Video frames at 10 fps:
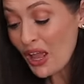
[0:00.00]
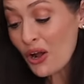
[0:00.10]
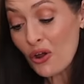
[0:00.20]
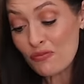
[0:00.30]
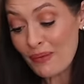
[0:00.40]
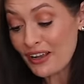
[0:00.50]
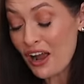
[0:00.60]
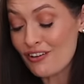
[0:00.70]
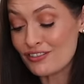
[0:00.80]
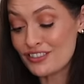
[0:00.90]
a lot of my
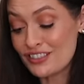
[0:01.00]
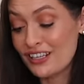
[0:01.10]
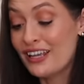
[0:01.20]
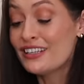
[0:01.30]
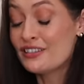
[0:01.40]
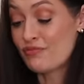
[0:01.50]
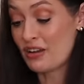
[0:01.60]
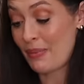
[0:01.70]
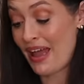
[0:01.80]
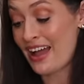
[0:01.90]
current
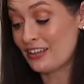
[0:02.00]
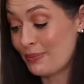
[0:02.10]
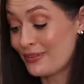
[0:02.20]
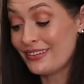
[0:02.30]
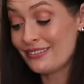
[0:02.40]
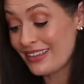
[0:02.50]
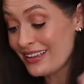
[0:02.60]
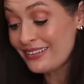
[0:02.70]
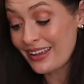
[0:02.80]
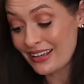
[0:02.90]
spring bags. Because
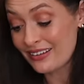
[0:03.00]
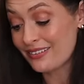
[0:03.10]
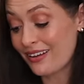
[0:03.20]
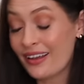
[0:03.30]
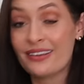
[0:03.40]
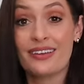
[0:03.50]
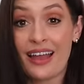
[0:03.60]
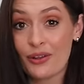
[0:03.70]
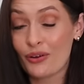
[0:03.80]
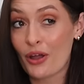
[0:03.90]
these days I
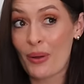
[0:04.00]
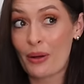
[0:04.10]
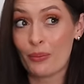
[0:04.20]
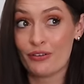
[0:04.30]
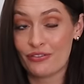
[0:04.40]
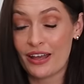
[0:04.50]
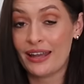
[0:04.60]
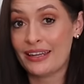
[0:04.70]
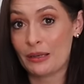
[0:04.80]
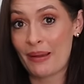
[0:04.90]
cannot go out with a
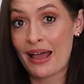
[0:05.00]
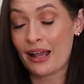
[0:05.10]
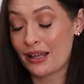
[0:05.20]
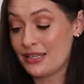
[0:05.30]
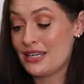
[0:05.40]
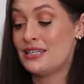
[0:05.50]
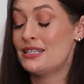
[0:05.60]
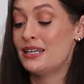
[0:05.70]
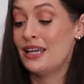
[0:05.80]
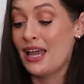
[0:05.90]
little bag. I need
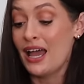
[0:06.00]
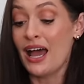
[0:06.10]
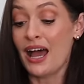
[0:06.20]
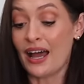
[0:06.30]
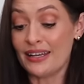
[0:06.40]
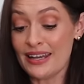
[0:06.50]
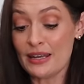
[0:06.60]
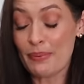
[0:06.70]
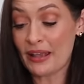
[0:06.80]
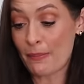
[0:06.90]

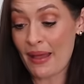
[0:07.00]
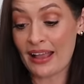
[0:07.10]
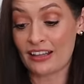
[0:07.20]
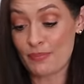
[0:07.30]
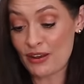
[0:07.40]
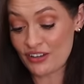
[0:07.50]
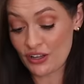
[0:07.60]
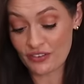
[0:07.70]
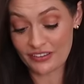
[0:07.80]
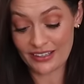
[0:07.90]
a bigger bag, especially
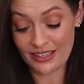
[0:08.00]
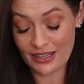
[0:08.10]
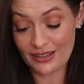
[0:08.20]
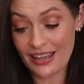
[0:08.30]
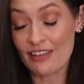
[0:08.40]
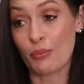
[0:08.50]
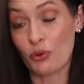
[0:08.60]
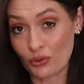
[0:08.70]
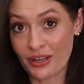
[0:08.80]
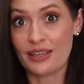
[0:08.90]
obviously if I'm
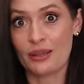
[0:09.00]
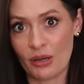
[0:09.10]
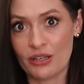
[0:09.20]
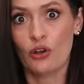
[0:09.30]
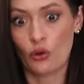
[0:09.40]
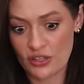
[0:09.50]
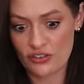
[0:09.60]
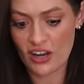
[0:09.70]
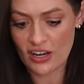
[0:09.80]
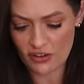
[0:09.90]
not taking my Lottie's
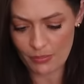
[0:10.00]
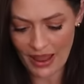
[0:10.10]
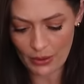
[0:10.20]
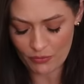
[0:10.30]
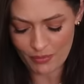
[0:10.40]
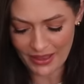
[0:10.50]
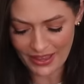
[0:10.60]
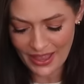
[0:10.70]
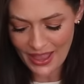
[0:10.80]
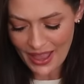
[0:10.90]
changing bag with me.
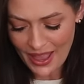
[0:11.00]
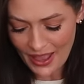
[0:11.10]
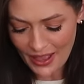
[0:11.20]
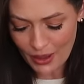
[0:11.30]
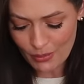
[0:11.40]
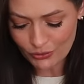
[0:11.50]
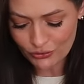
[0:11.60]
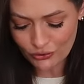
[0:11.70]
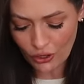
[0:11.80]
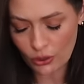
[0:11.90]

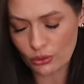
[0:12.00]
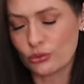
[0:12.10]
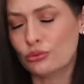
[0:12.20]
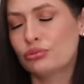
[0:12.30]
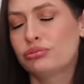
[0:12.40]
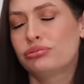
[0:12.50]
So